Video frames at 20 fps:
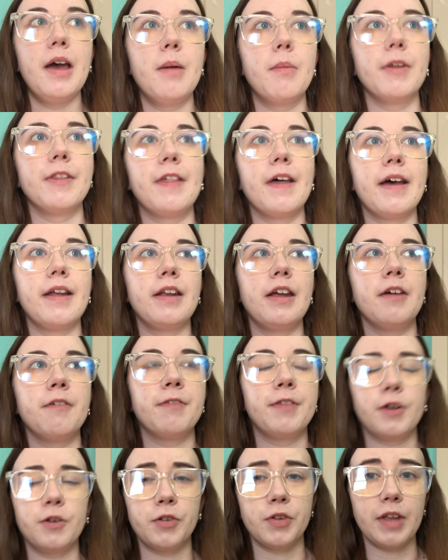But then
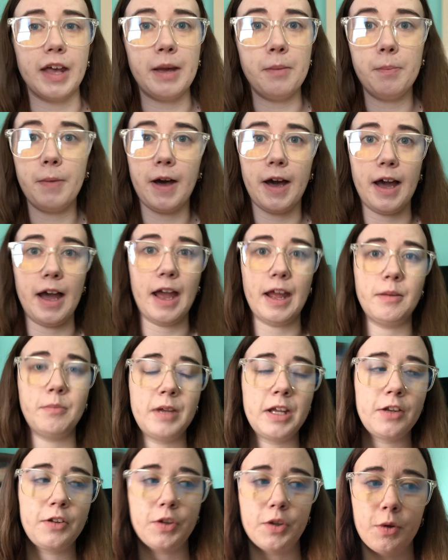if there's light behind
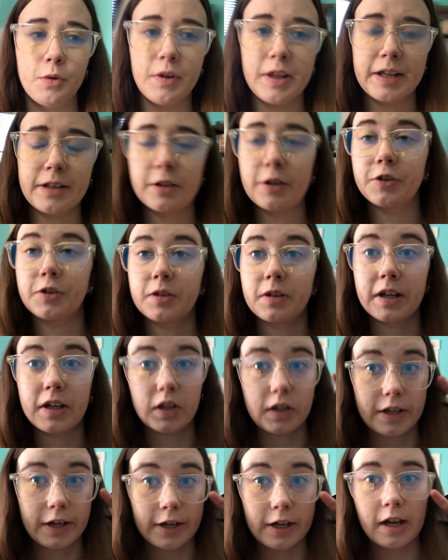me too, like there's a
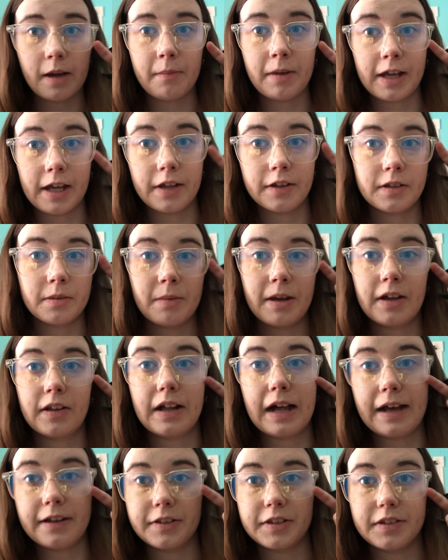glare coming into my
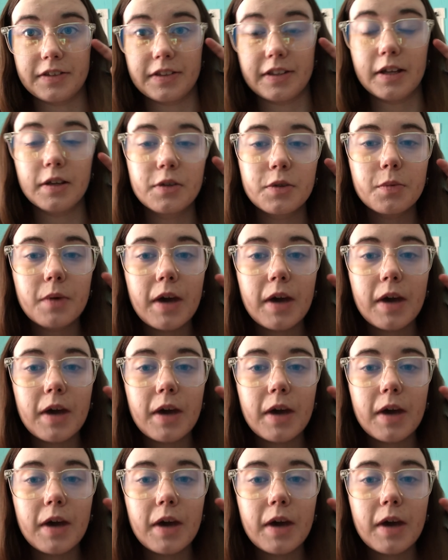glasses this